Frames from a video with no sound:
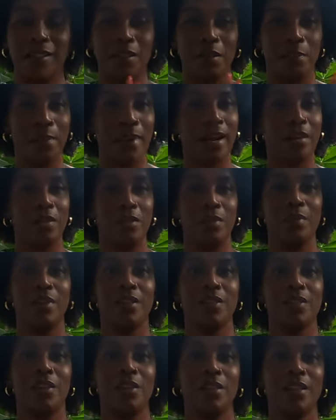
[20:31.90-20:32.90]
the bathroom
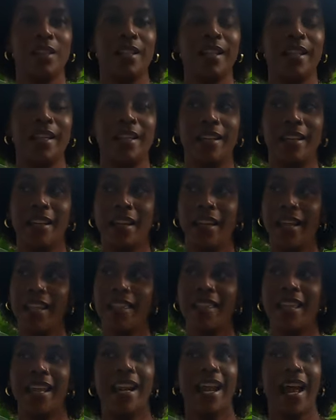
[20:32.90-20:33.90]
is all cleaned,
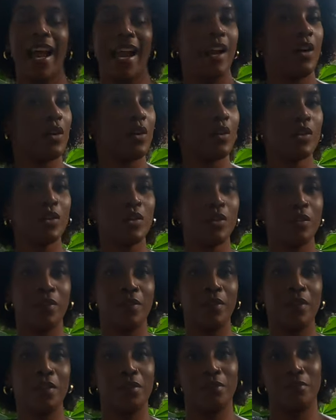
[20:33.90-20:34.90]
then I also
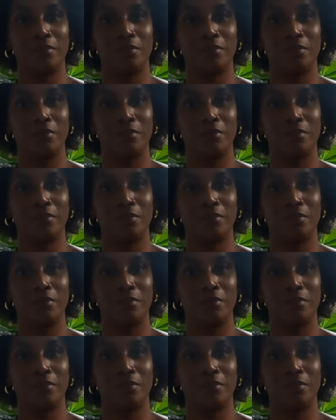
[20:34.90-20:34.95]
feel